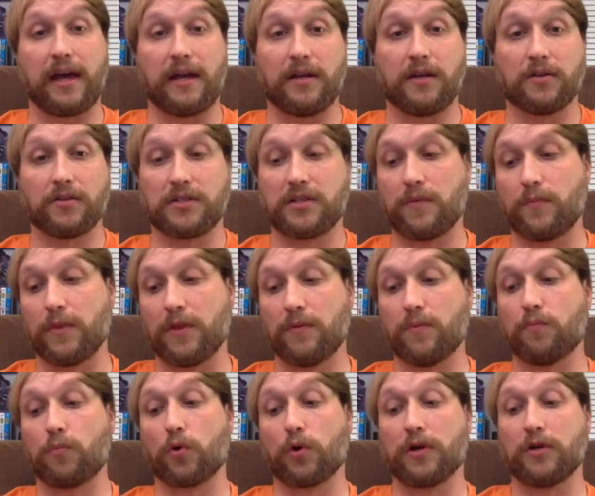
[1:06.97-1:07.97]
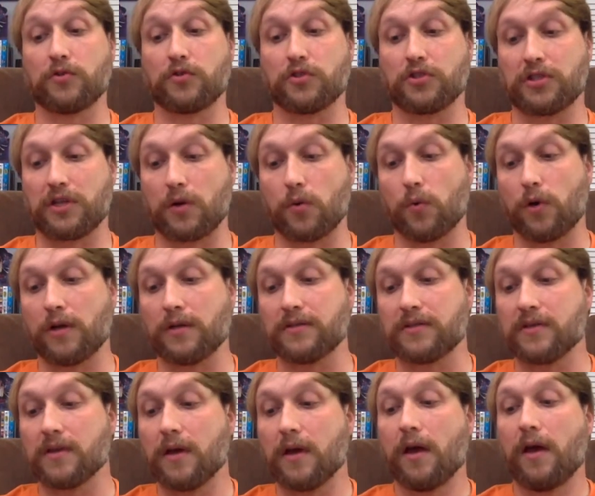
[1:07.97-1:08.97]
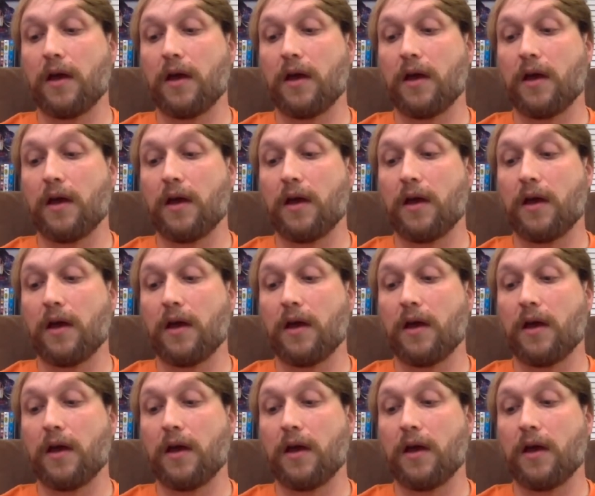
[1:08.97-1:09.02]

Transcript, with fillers: and here's some of the more interesting ones